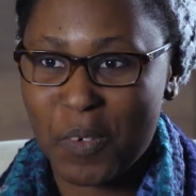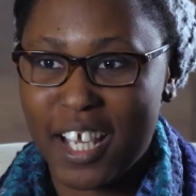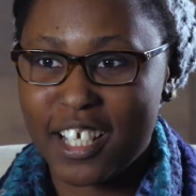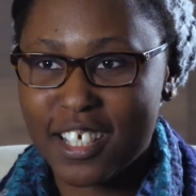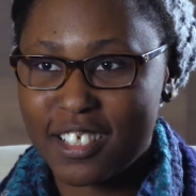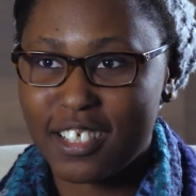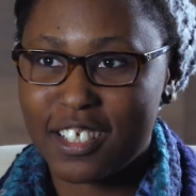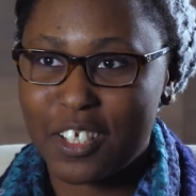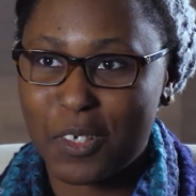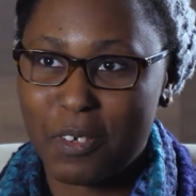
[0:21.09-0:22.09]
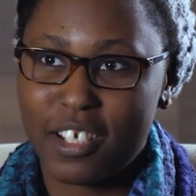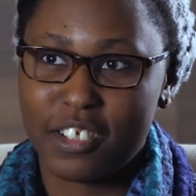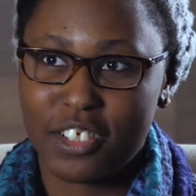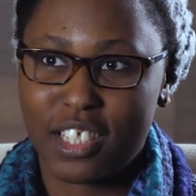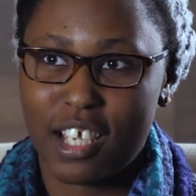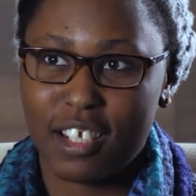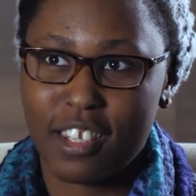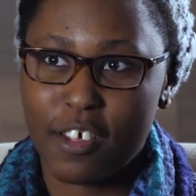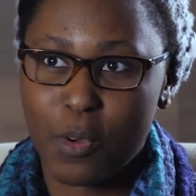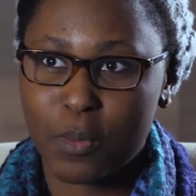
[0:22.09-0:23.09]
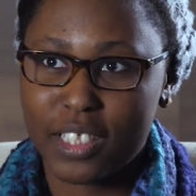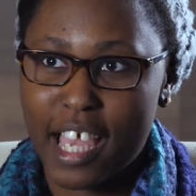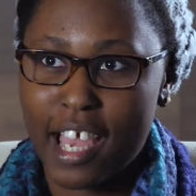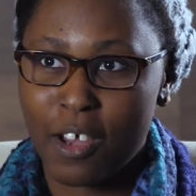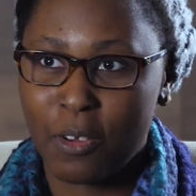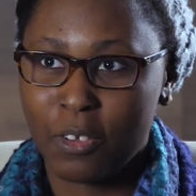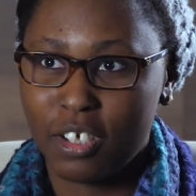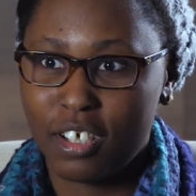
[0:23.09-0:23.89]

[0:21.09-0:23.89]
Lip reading: What I couldn't quite understand though was how